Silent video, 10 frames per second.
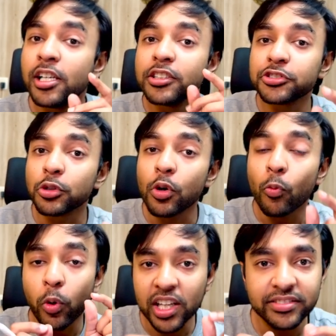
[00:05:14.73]
So
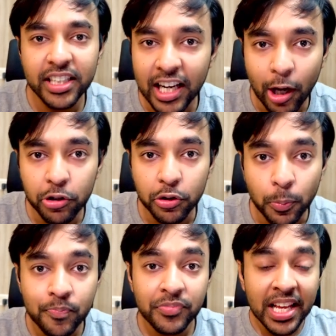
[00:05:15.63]
what is it allowing you?
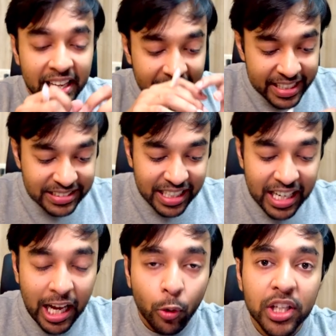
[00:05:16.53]
It is
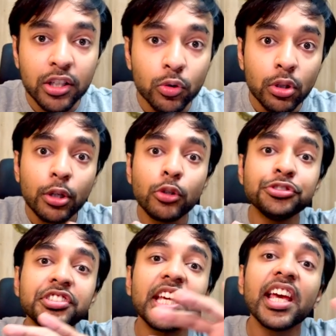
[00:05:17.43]
allowing you to
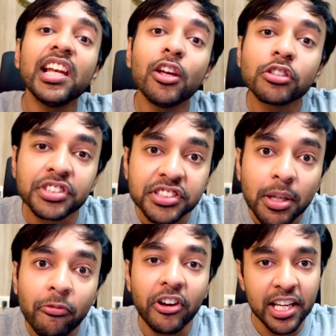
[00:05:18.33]
scale your
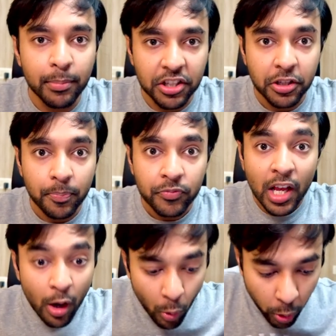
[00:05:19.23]
system very much
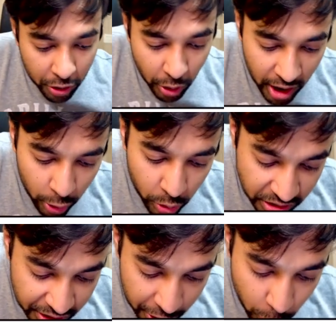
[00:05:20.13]
what you can do
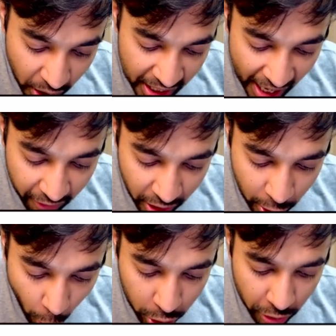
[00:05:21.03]
is you can have a
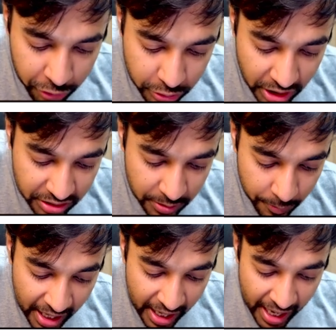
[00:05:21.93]
lot of users
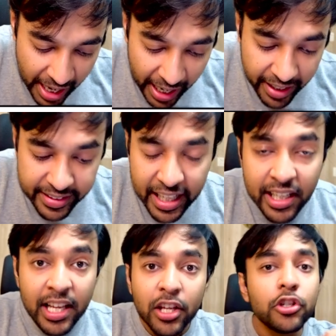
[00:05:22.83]
and then
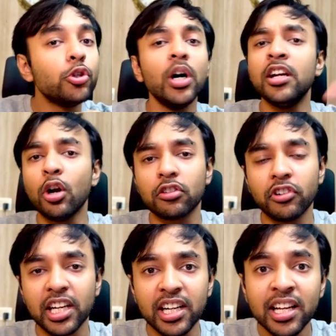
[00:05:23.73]
you are not
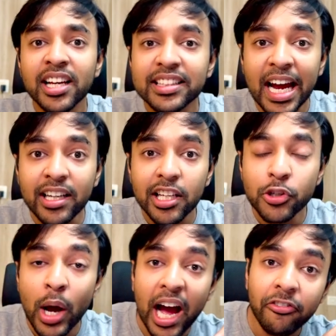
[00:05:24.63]
worried that you
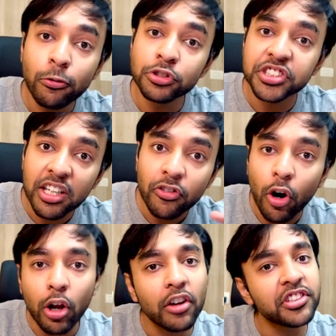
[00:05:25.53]
have to serve
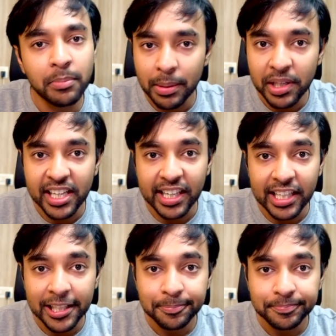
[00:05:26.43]
all of them immediately.